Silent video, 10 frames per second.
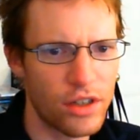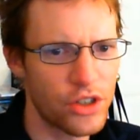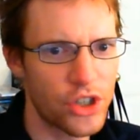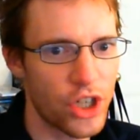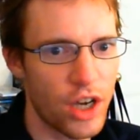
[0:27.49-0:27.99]

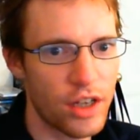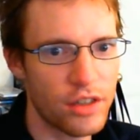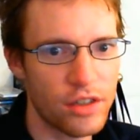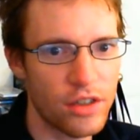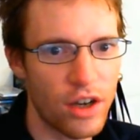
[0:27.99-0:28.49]
shot,
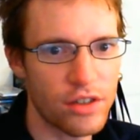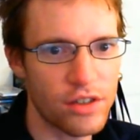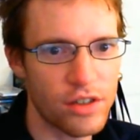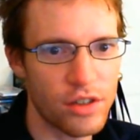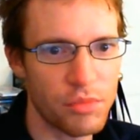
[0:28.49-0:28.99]

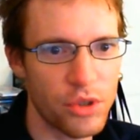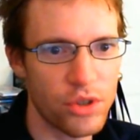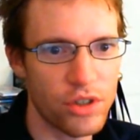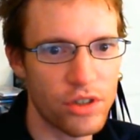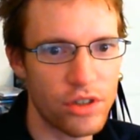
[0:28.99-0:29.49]
causes the
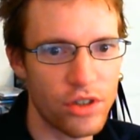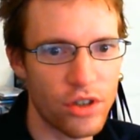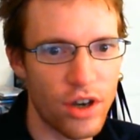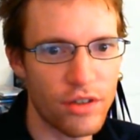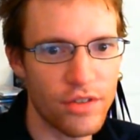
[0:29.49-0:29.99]
computer to turn
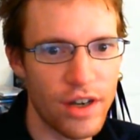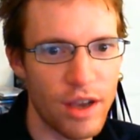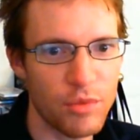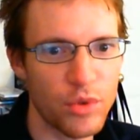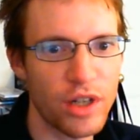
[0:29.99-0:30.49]
off. That
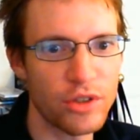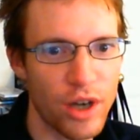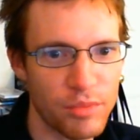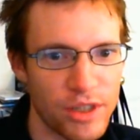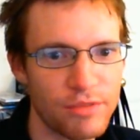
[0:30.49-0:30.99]
happened when I dropped it.